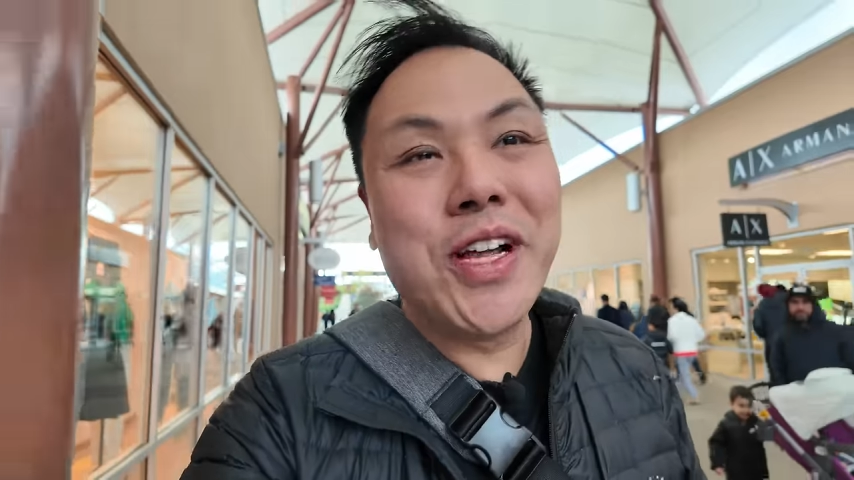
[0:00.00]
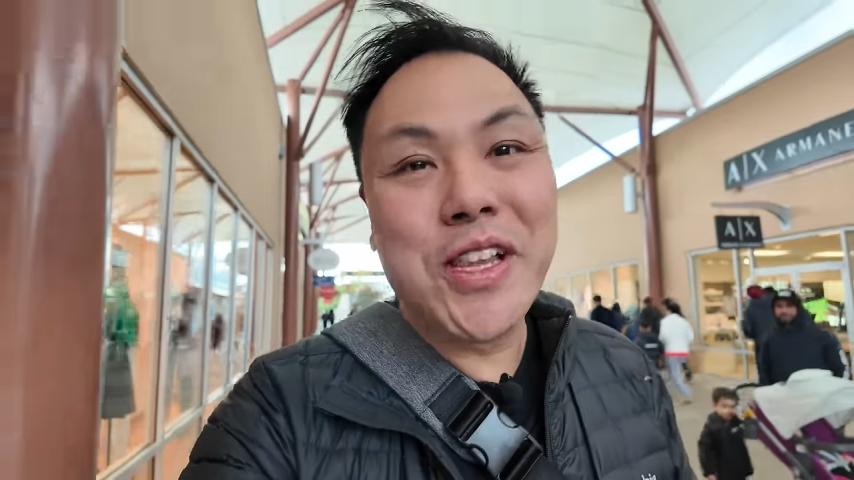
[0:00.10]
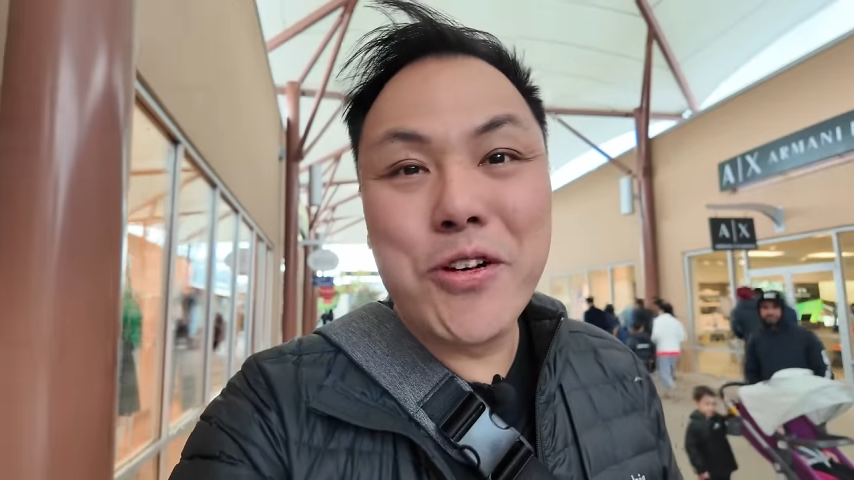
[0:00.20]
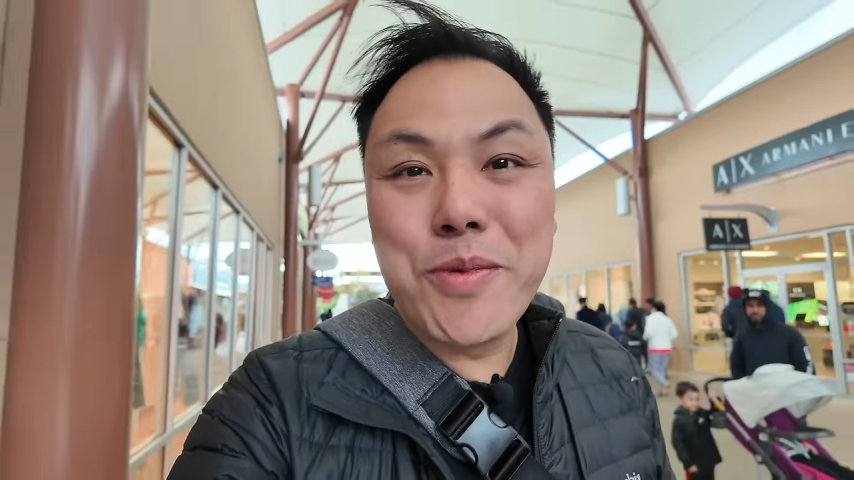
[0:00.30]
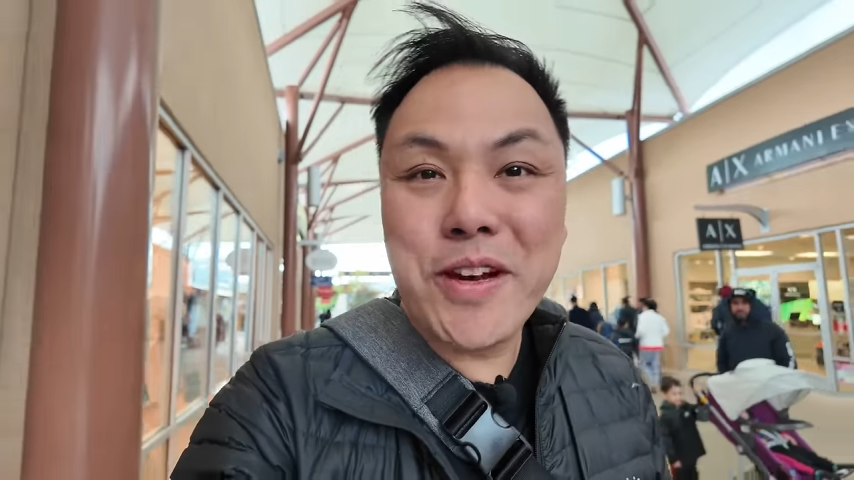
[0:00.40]
a
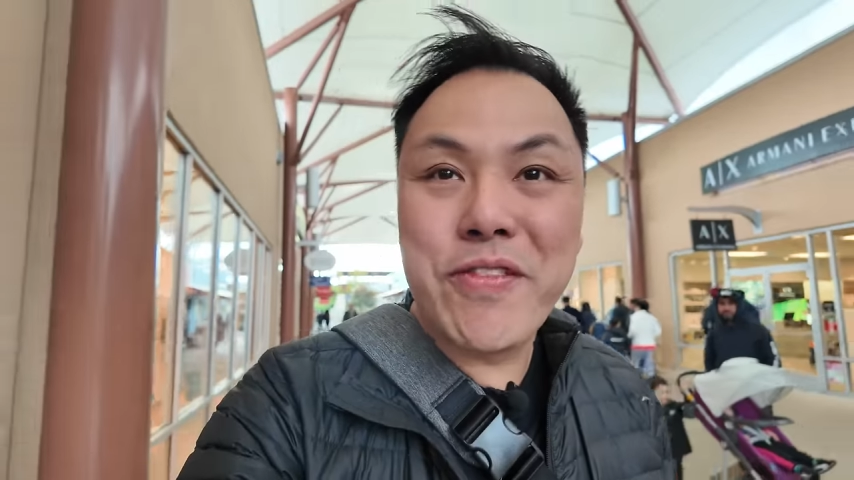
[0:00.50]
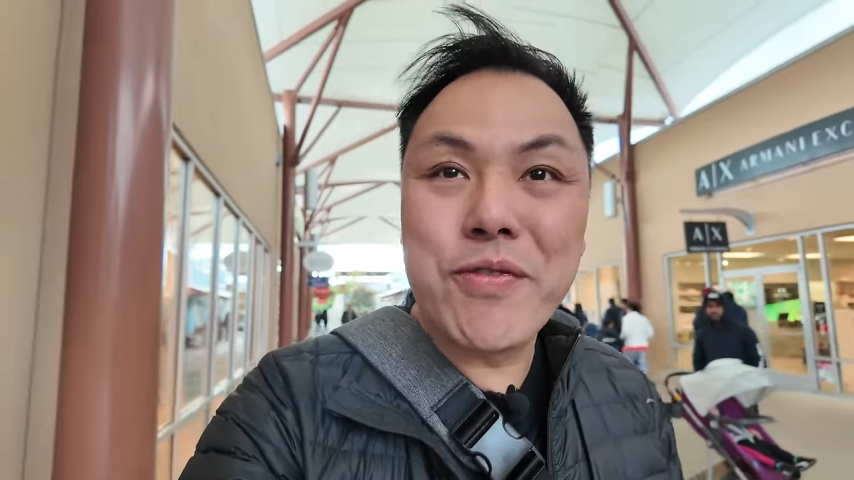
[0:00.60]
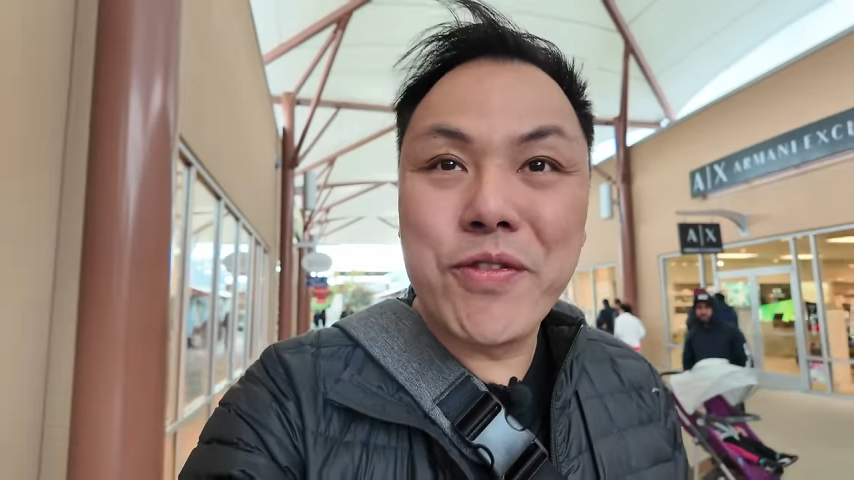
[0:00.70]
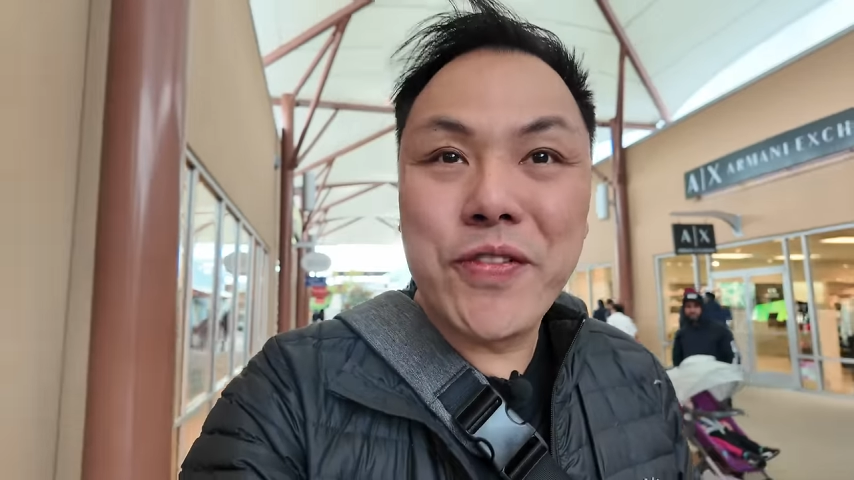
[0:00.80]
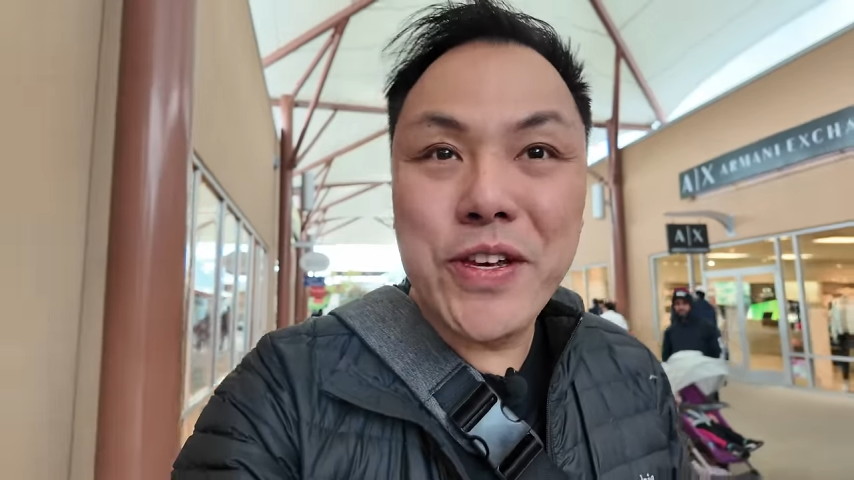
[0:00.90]
little bit of
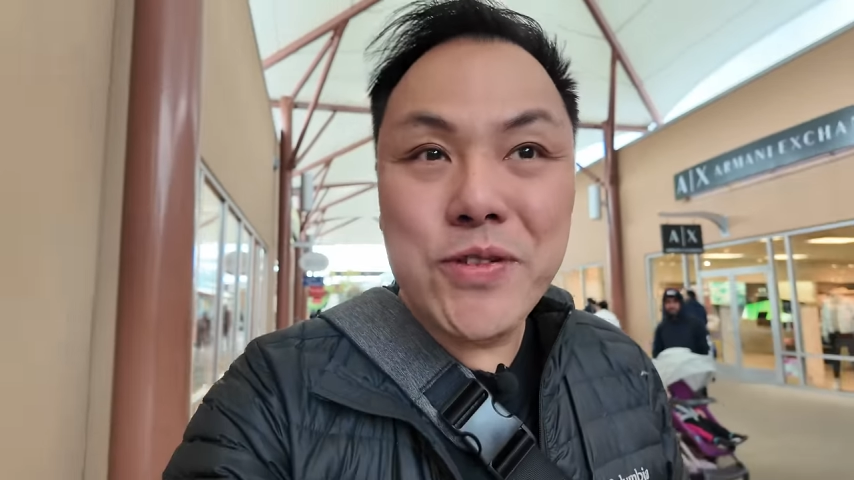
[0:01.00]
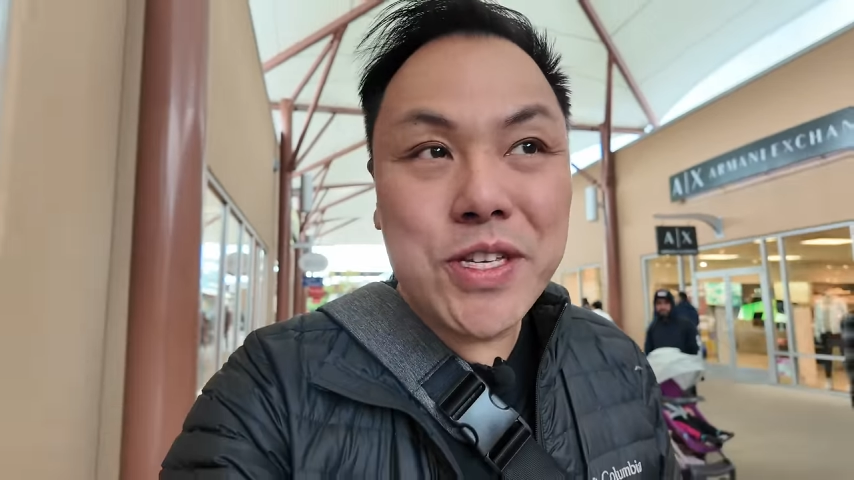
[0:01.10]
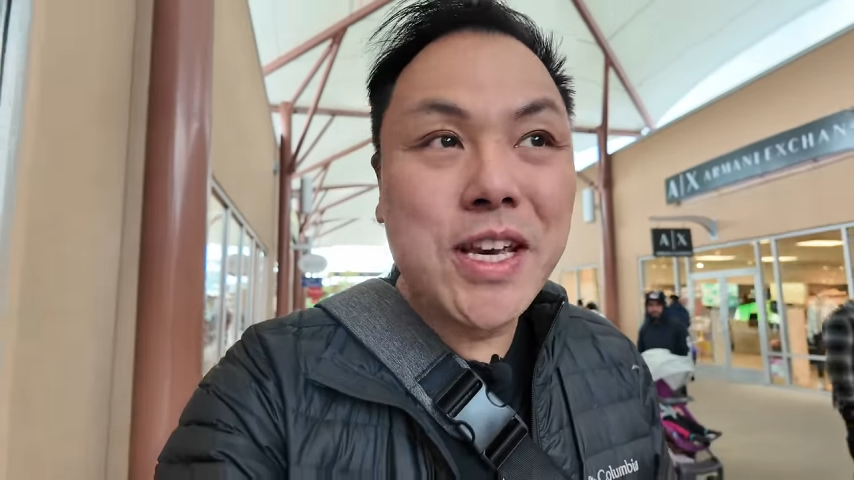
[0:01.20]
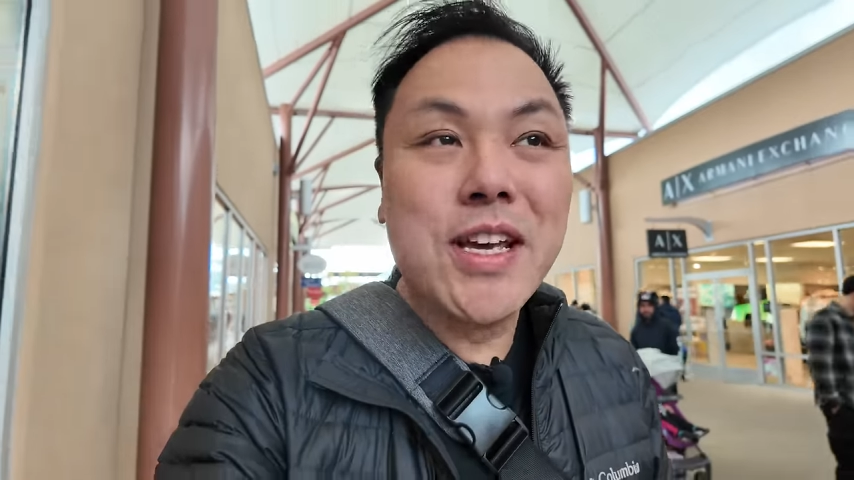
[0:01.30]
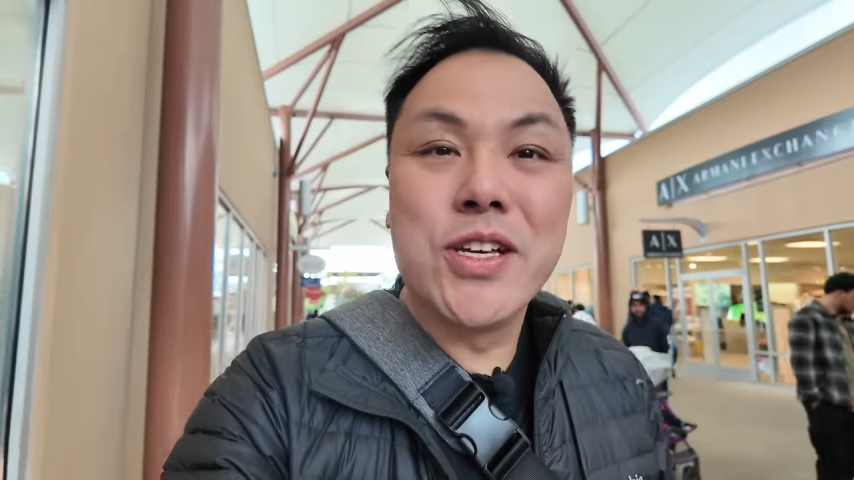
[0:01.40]
the reviews.